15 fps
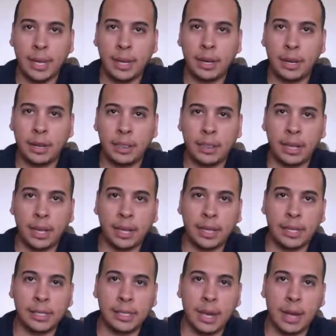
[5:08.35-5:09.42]
Another thing
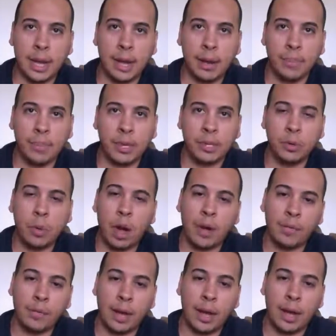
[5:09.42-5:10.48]
is
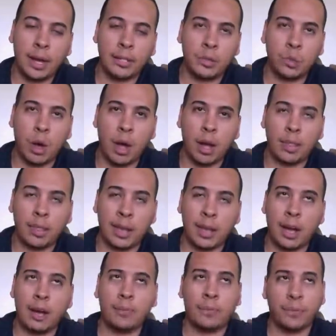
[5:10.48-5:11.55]
they
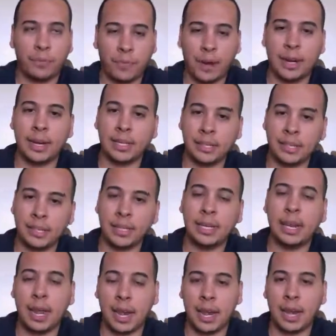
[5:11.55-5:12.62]
offer financing
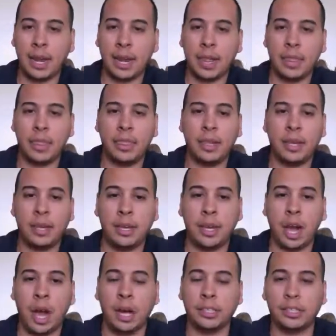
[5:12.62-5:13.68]
in the
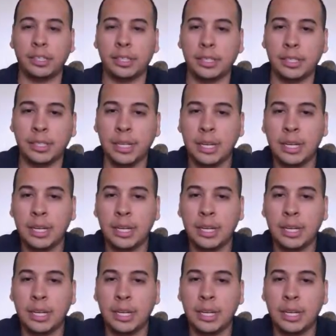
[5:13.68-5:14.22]
auctions.